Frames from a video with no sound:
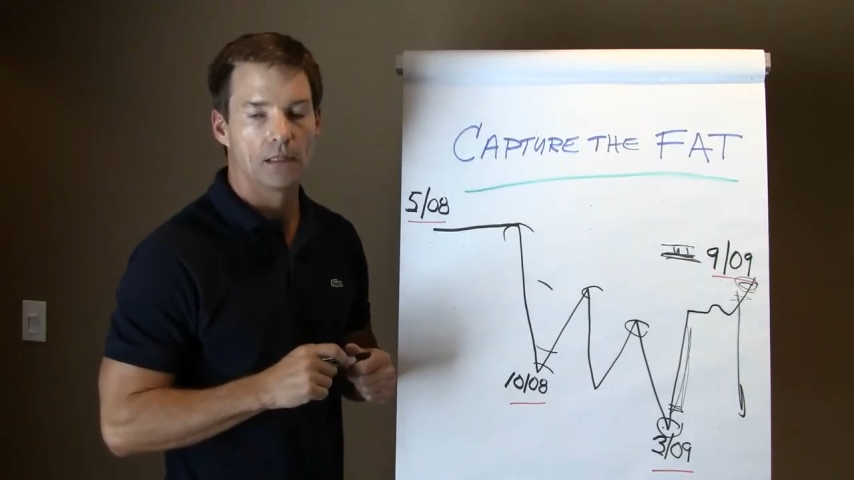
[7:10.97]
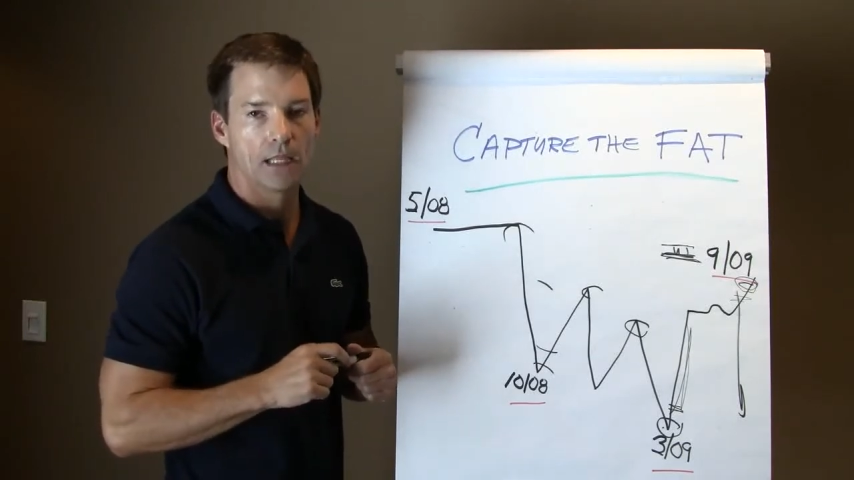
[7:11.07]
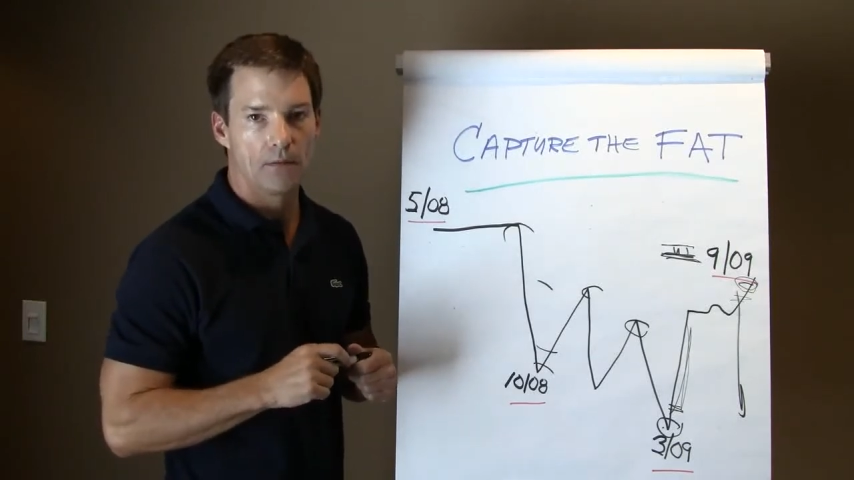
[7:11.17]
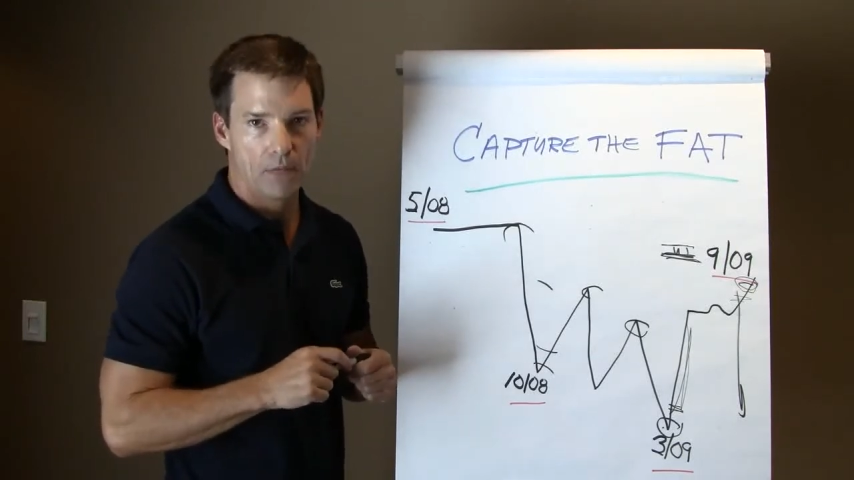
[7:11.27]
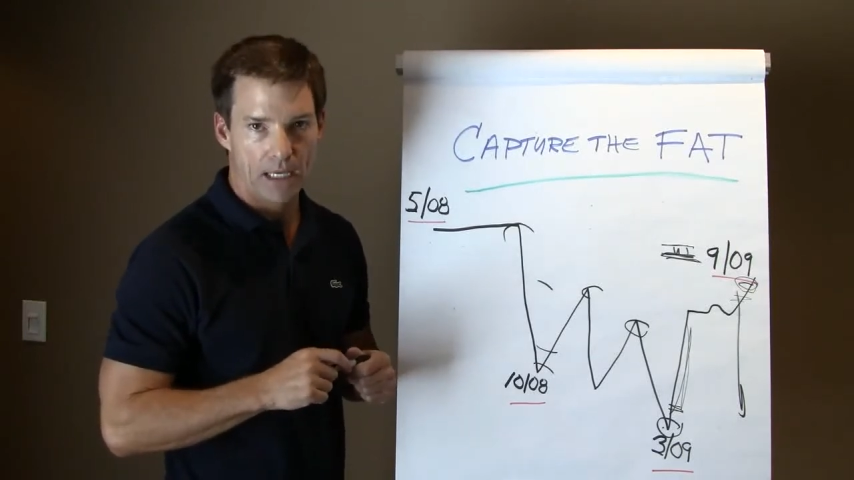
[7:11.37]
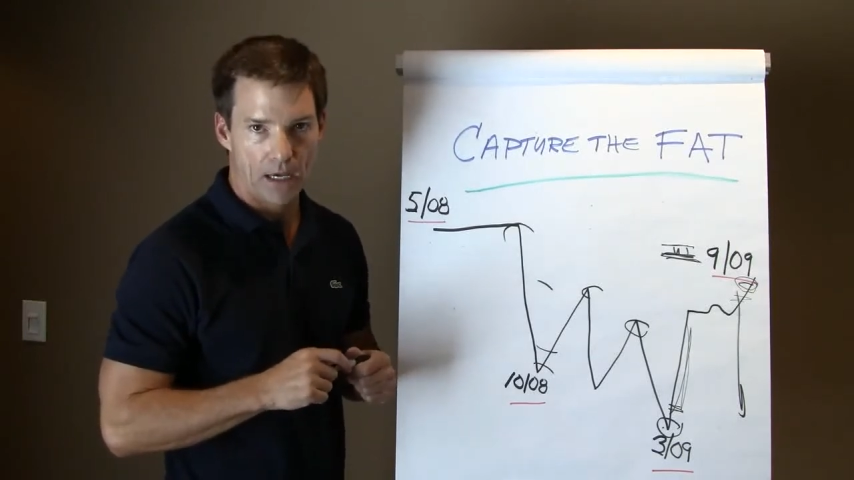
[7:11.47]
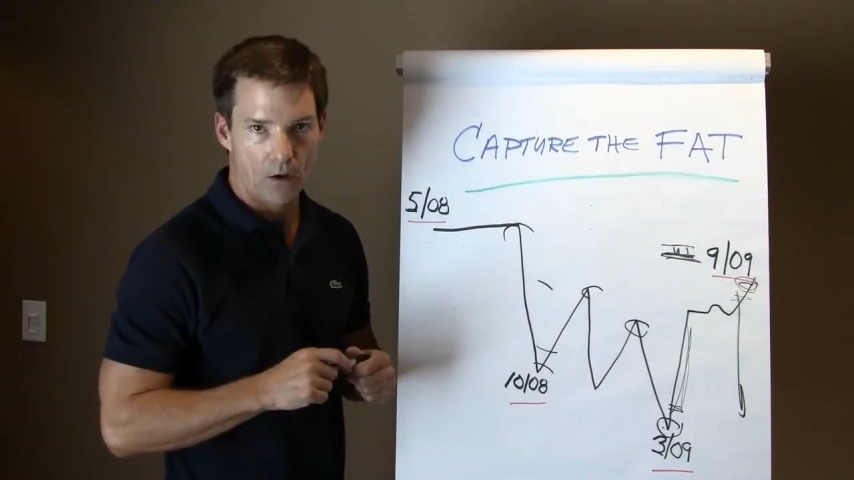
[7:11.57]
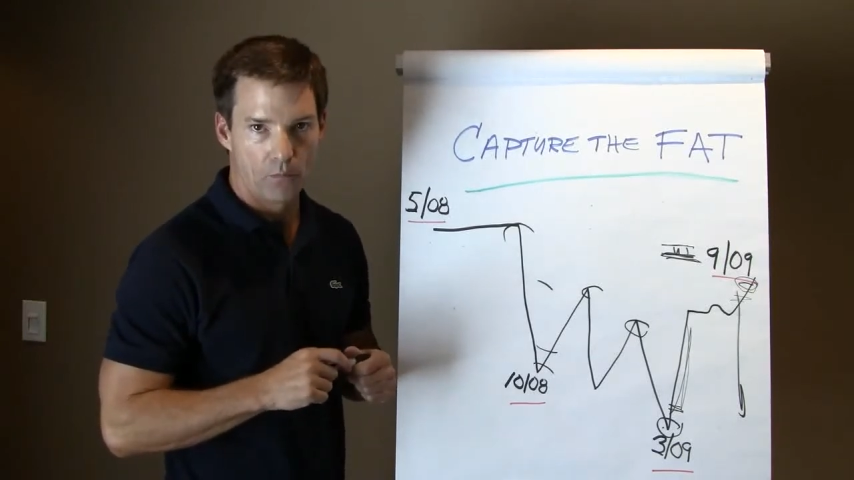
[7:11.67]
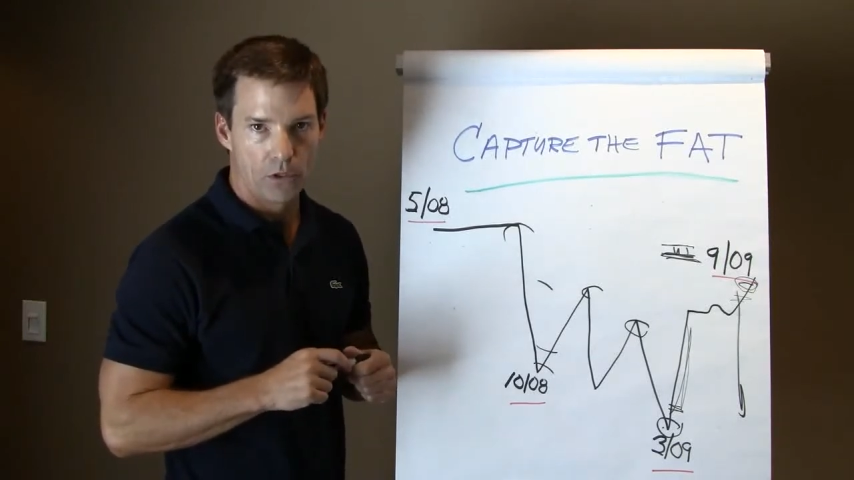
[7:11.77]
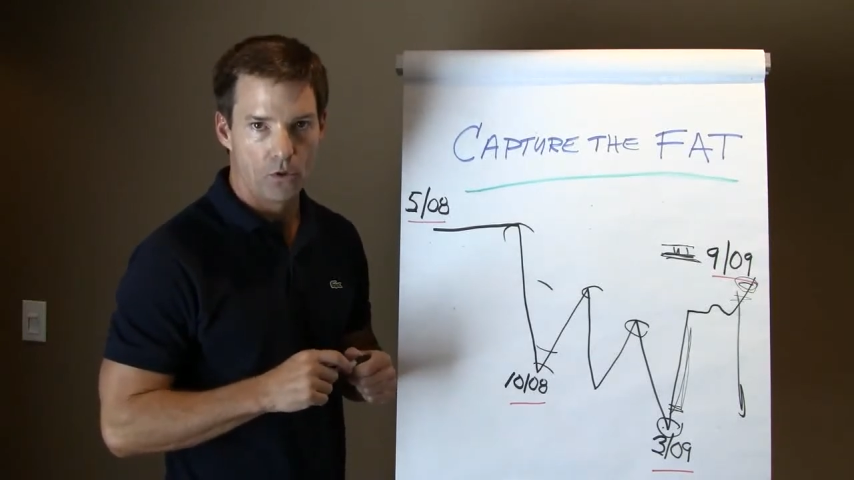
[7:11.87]
Let me
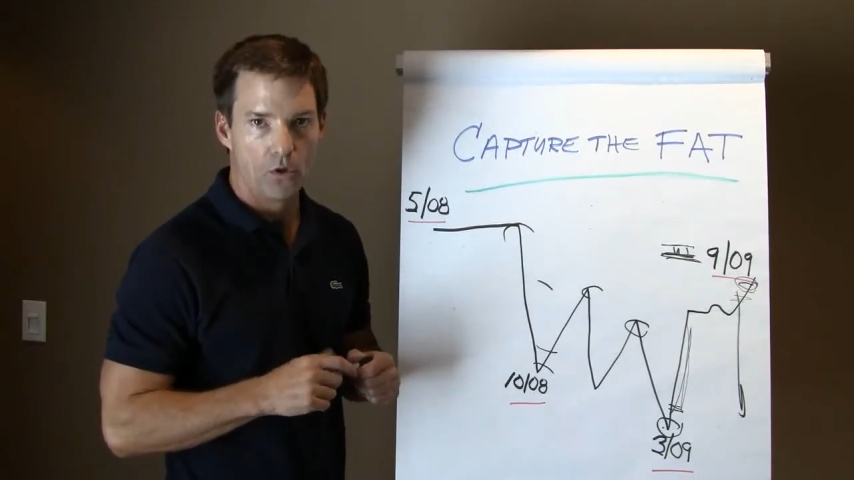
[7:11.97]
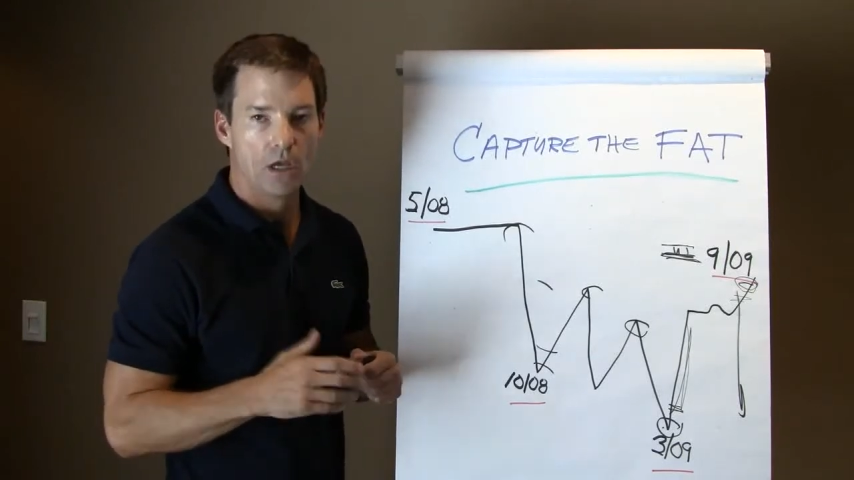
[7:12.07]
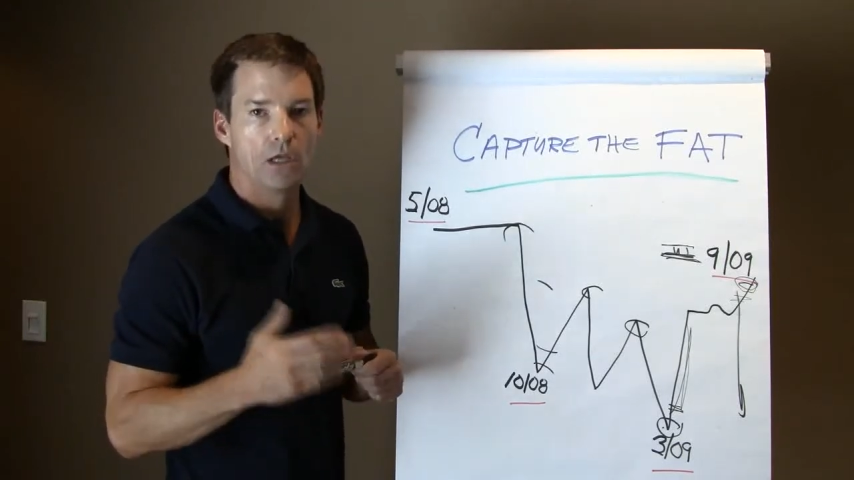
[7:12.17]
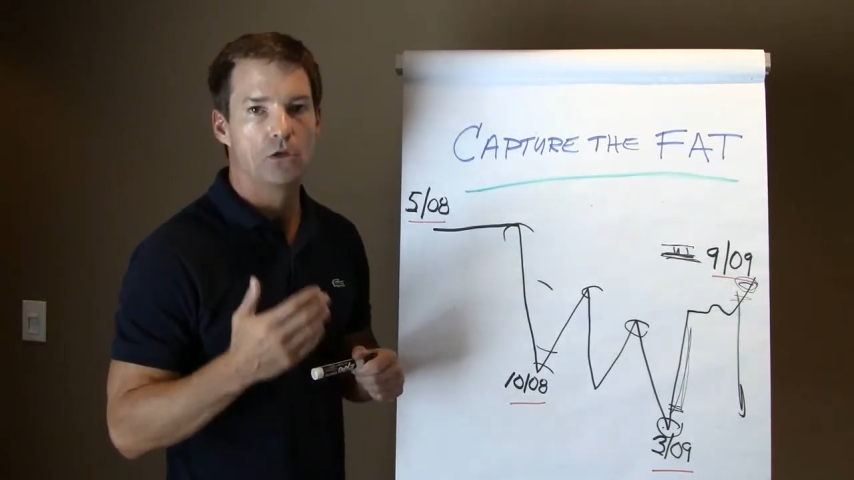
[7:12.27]
help you.